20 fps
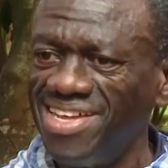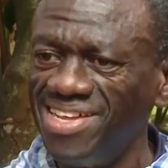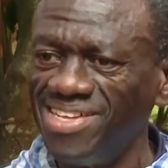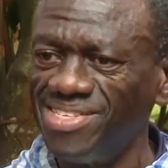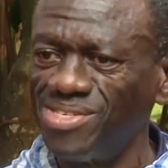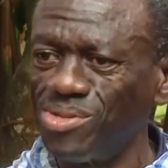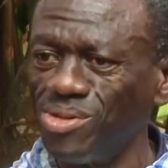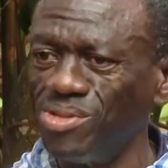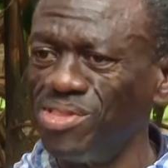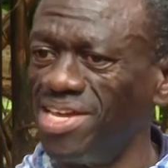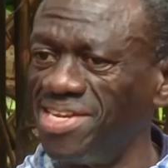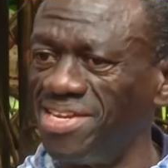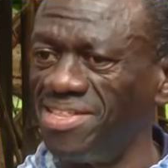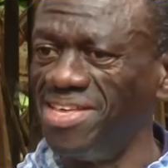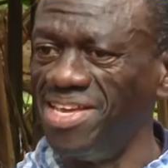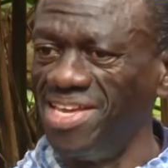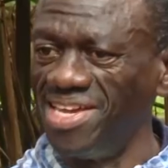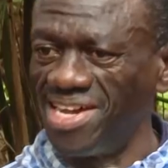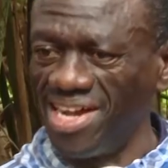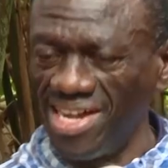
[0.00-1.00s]
so that
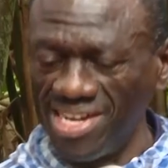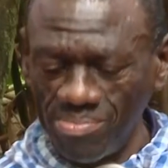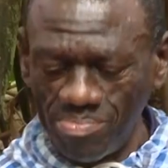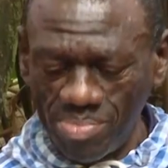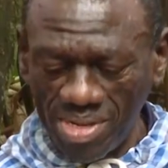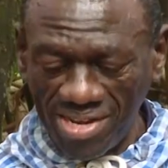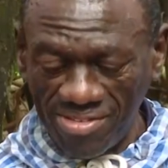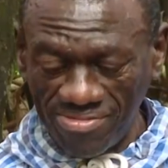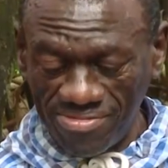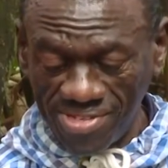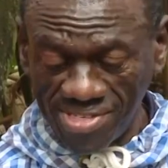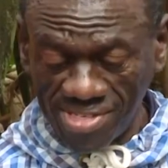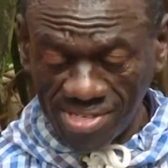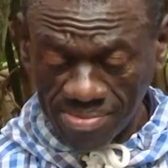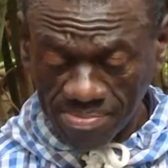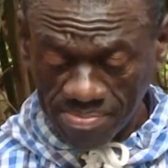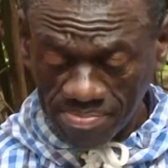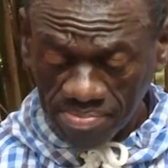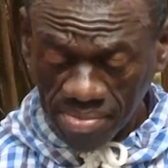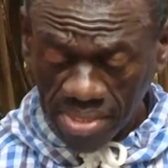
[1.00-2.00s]
they can benefit.
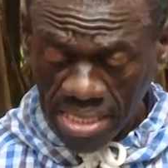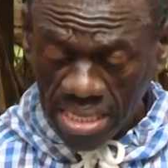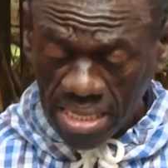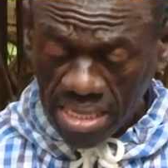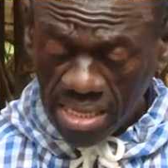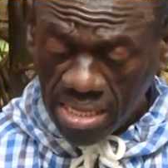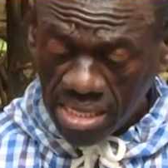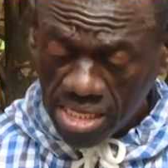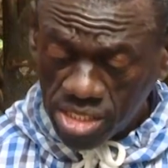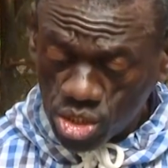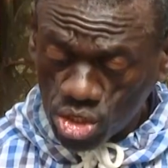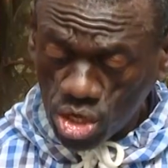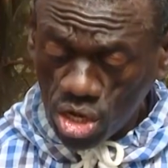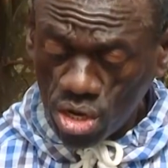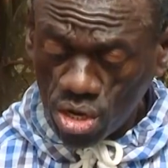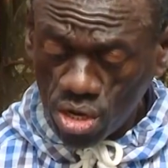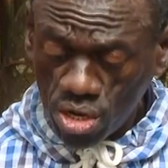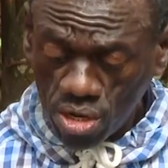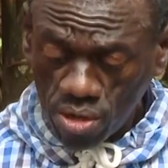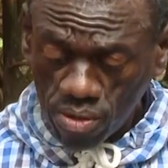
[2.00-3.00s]

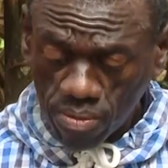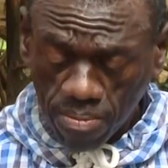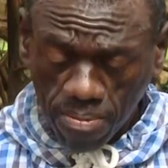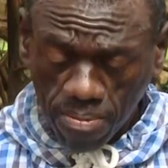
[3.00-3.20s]
So,